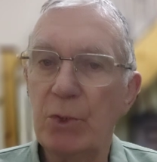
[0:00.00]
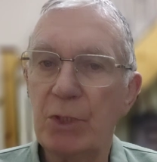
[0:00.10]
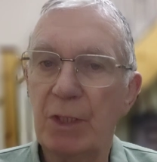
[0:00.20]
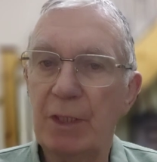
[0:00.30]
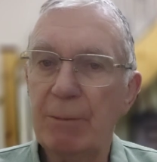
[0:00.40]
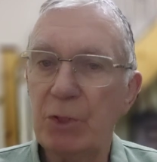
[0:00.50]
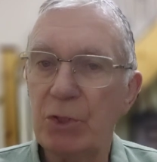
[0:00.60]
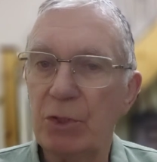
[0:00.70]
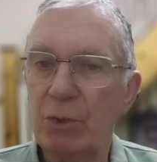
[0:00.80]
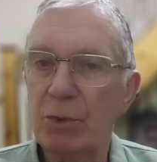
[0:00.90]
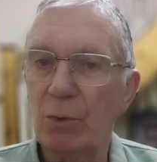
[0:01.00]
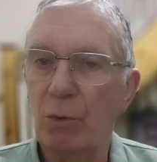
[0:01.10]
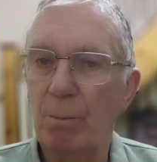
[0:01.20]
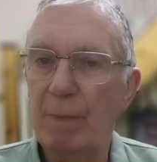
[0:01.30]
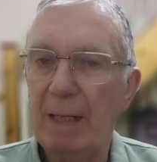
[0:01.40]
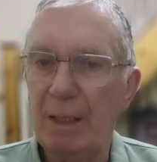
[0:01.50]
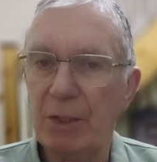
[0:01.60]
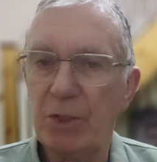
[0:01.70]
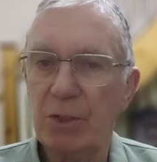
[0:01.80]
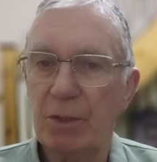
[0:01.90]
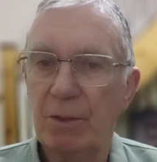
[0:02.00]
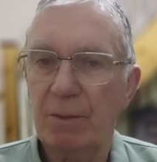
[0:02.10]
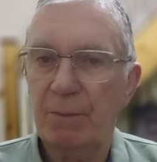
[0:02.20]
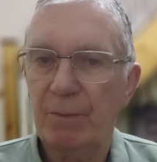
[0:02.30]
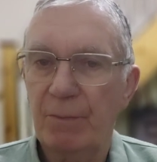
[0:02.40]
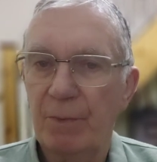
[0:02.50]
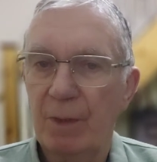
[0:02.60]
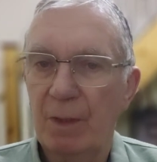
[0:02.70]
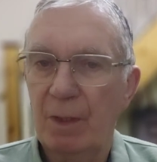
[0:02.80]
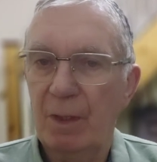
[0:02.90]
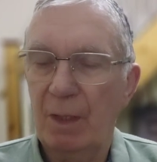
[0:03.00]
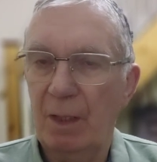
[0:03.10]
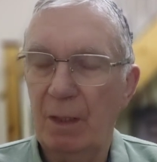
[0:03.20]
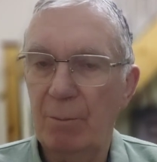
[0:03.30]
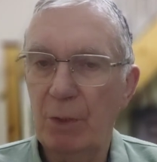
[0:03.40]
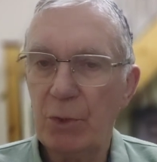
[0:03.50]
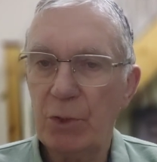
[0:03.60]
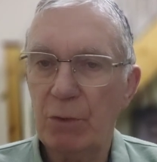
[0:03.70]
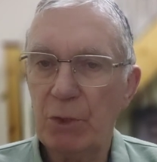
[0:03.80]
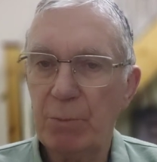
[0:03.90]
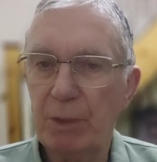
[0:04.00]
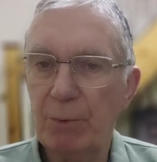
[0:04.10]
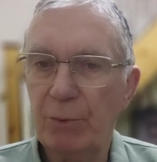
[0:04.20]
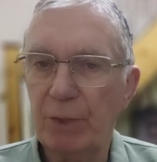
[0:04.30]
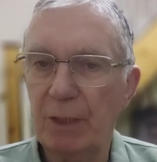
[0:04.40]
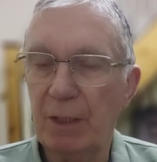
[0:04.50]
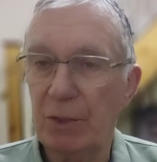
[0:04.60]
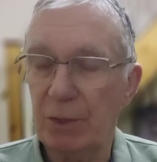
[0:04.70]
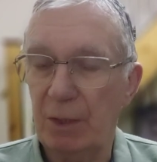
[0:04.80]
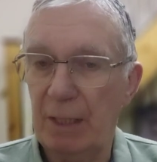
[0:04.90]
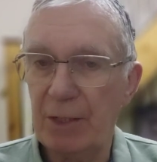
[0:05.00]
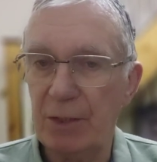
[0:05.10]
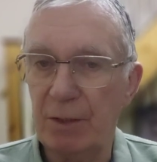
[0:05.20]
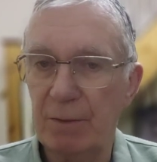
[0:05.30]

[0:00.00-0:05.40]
ineptitude or malice. And most Irish people think it's the latter.